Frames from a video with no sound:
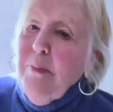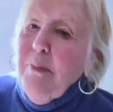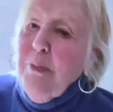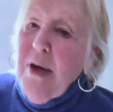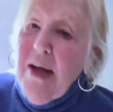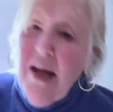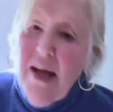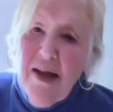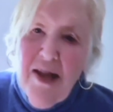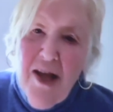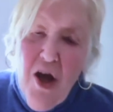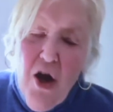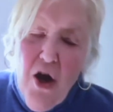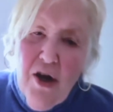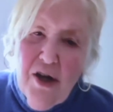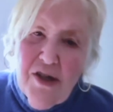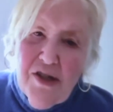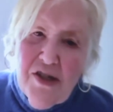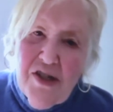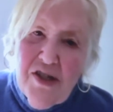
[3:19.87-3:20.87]
bringing the
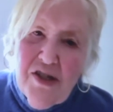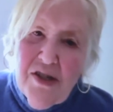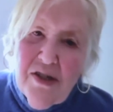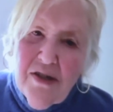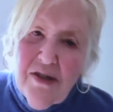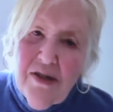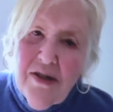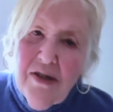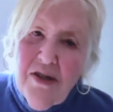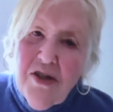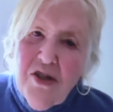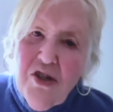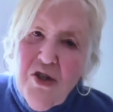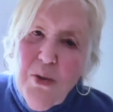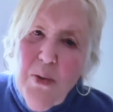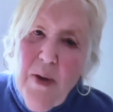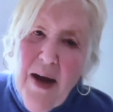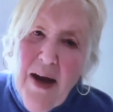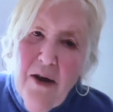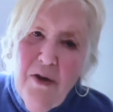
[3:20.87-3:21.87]
arts
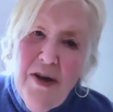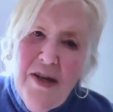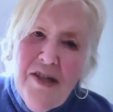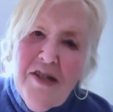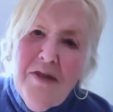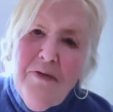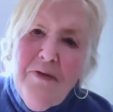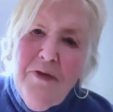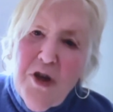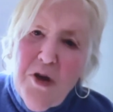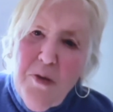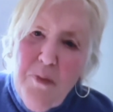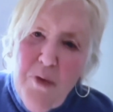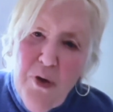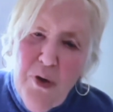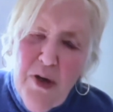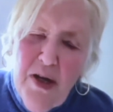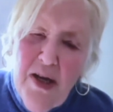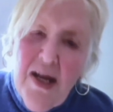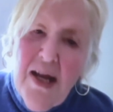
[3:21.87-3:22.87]
to areas of the
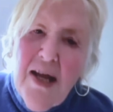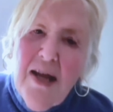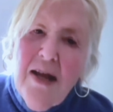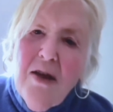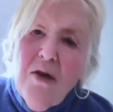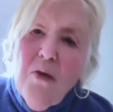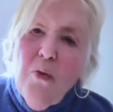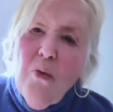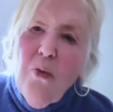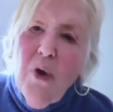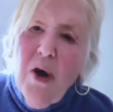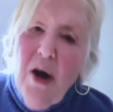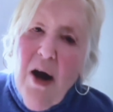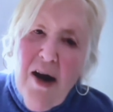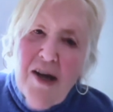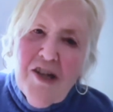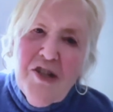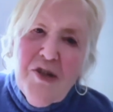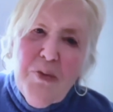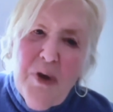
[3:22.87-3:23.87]
community where
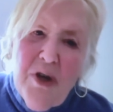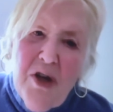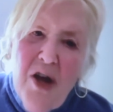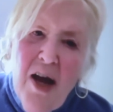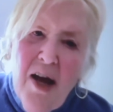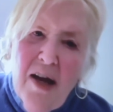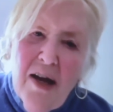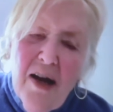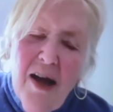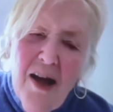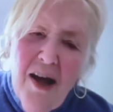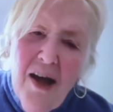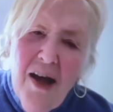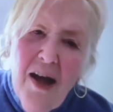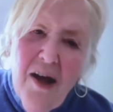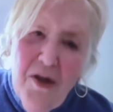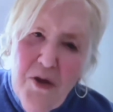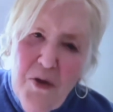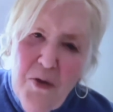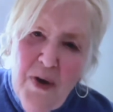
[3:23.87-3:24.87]
arts would not
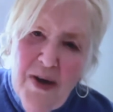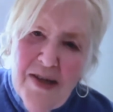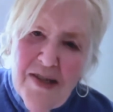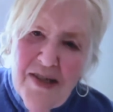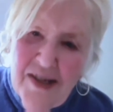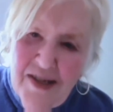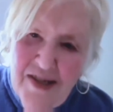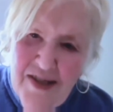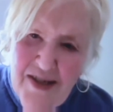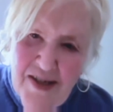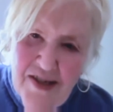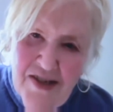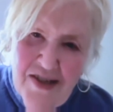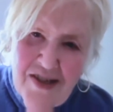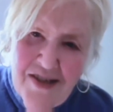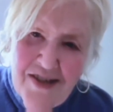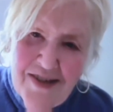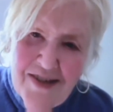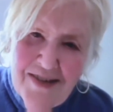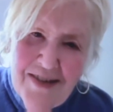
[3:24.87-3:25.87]
otherwise
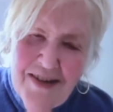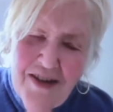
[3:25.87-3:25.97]
exist,